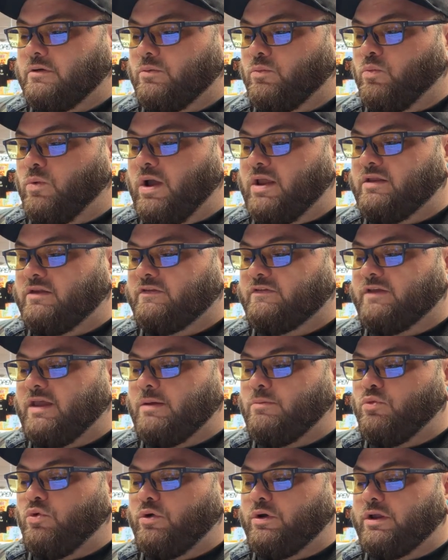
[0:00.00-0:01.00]
Wednesday
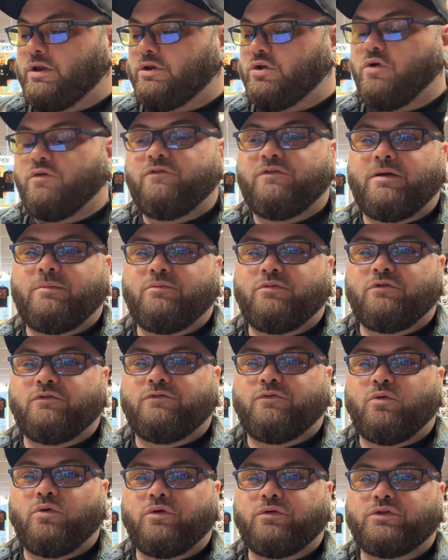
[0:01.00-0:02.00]
morning, November
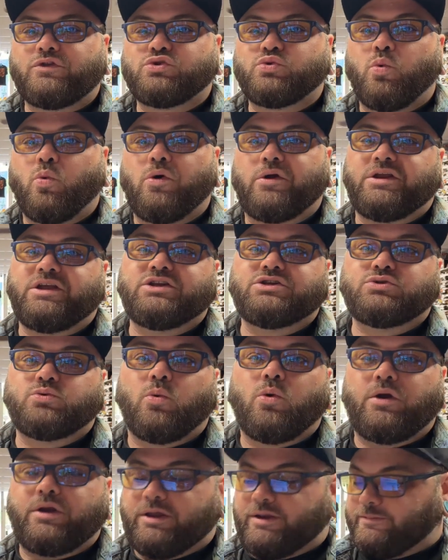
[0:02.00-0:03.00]
4th,
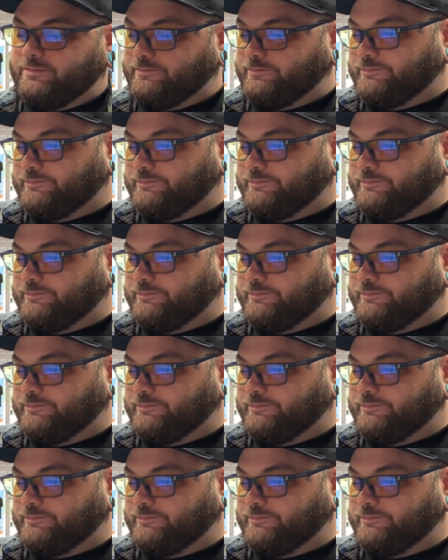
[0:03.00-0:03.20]
2020.